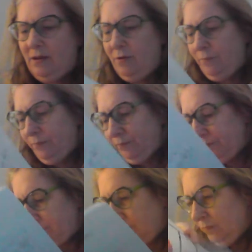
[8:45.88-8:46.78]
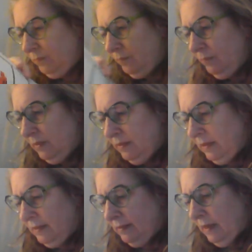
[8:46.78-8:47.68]
so,
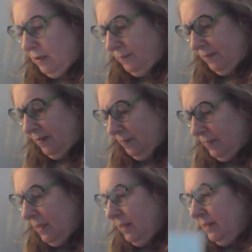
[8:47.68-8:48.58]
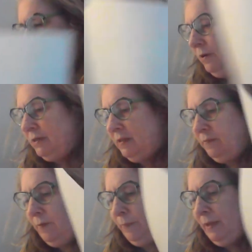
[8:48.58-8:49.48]
it's helpful. They always
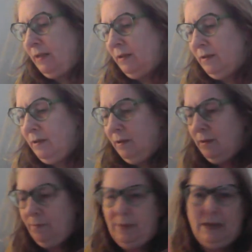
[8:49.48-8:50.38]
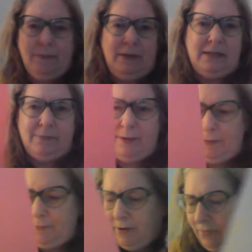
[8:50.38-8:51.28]
have a pink, uh, pink piece of
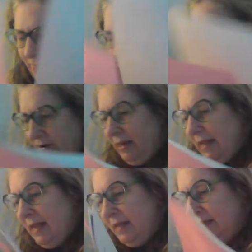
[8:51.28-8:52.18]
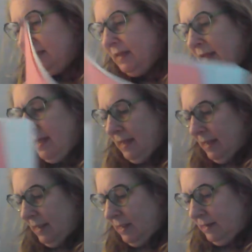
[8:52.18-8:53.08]
paper at the very end.
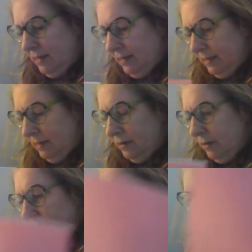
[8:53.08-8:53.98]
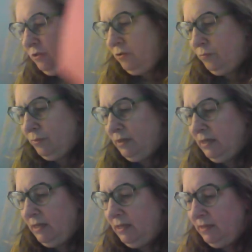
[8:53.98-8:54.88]
And here is your
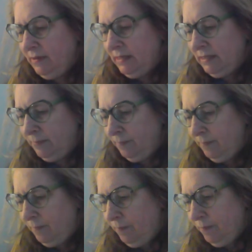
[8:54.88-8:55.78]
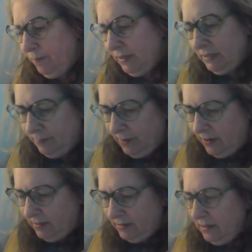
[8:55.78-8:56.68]
reading and
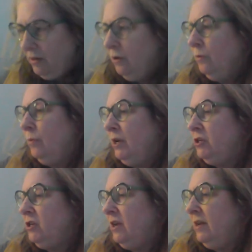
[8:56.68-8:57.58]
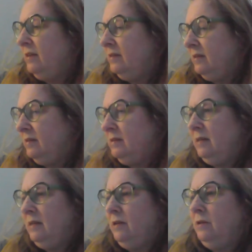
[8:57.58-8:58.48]
response, which is
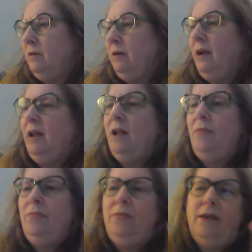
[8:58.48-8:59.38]
Dear and